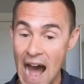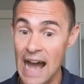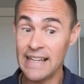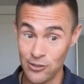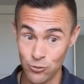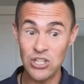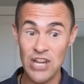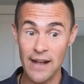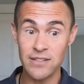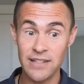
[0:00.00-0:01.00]
I can reach
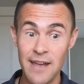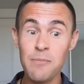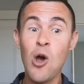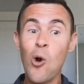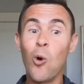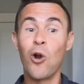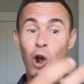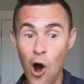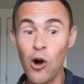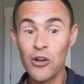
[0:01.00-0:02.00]
out to them,
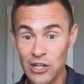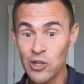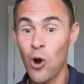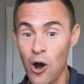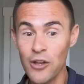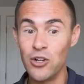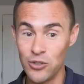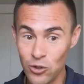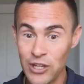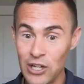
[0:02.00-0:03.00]
or I'll get a call,
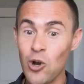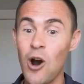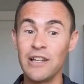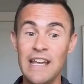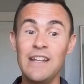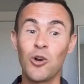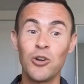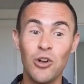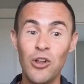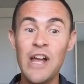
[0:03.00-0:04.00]
you'll get a call in,
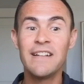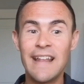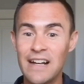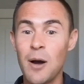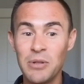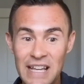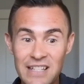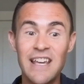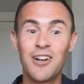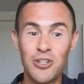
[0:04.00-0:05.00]
or then a couple
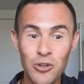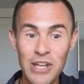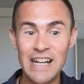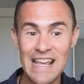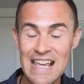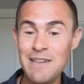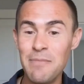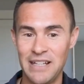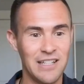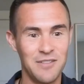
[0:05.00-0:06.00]
days later, you'll get an
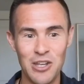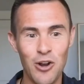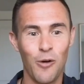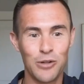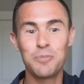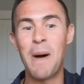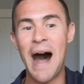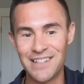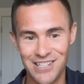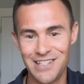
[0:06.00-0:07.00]
a
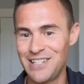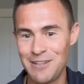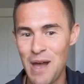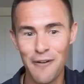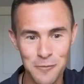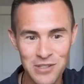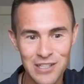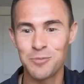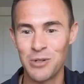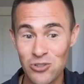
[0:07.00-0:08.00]
response to this email from
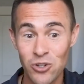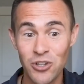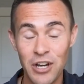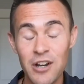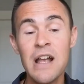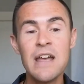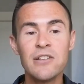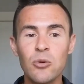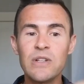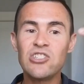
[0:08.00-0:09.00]
6 months earlier.
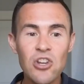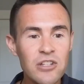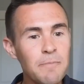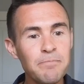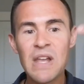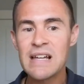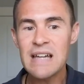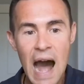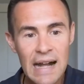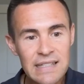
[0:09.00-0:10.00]
So it's just
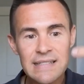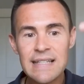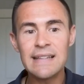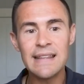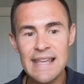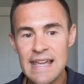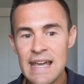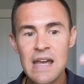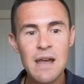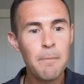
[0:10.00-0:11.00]

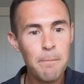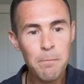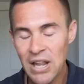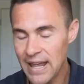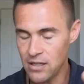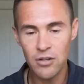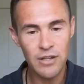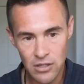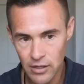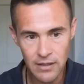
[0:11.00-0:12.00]
constantly,
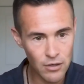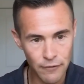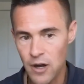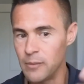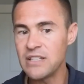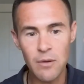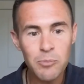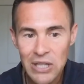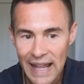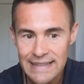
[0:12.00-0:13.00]
your farming
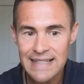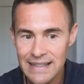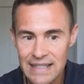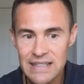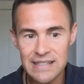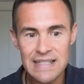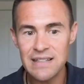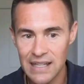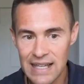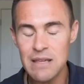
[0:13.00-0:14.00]
example, planting these
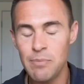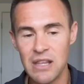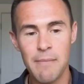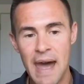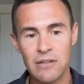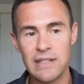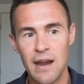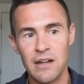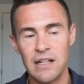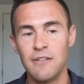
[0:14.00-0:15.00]
seeds and keeping them out
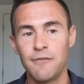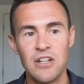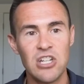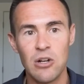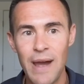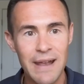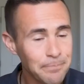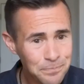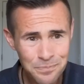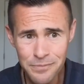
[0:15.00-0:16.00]
there in a differentiated way.